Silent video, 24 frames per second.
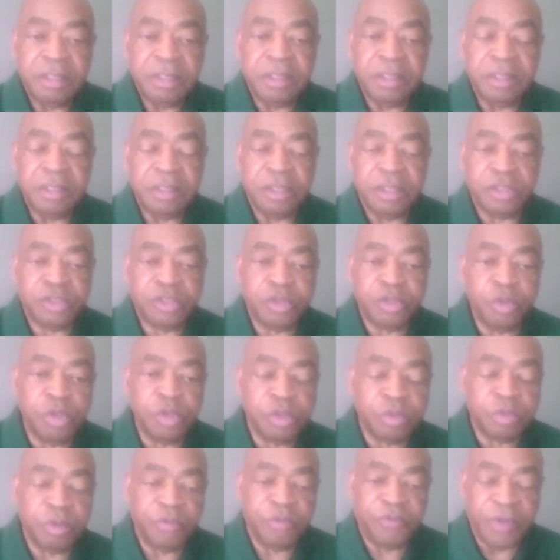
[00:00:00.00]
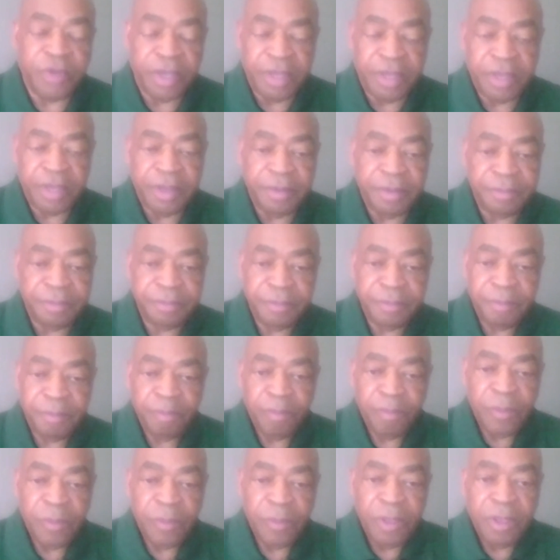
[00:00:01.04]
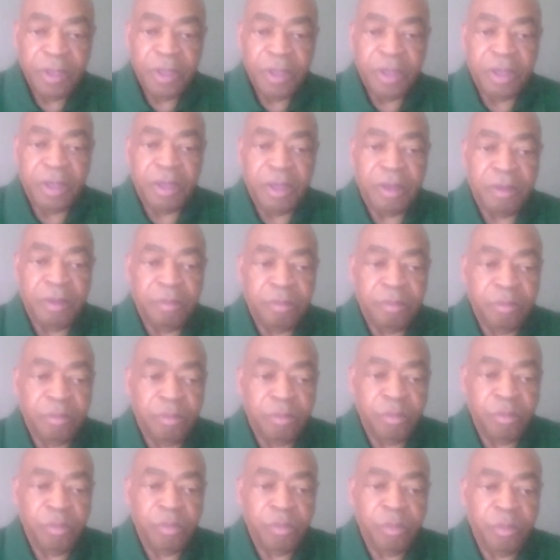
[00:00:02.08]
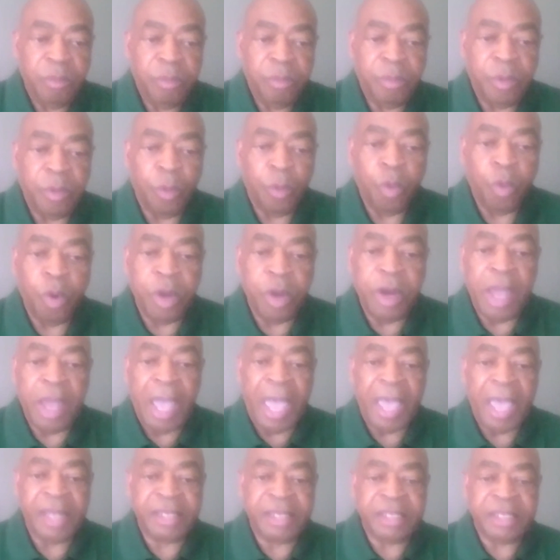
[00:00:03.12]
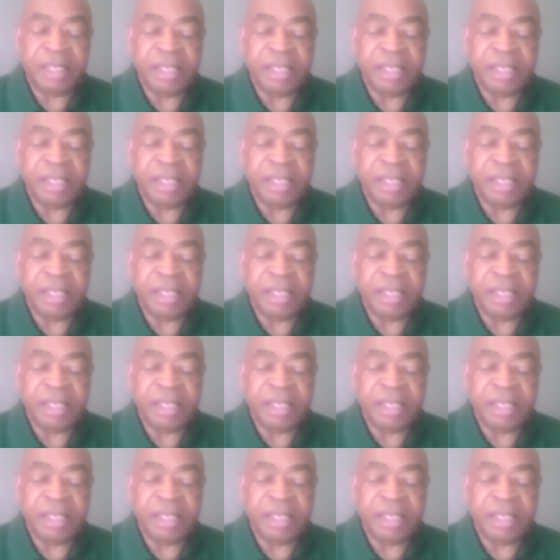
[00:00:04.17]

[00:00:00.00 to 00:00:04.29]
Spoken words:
The students were fine, but what I did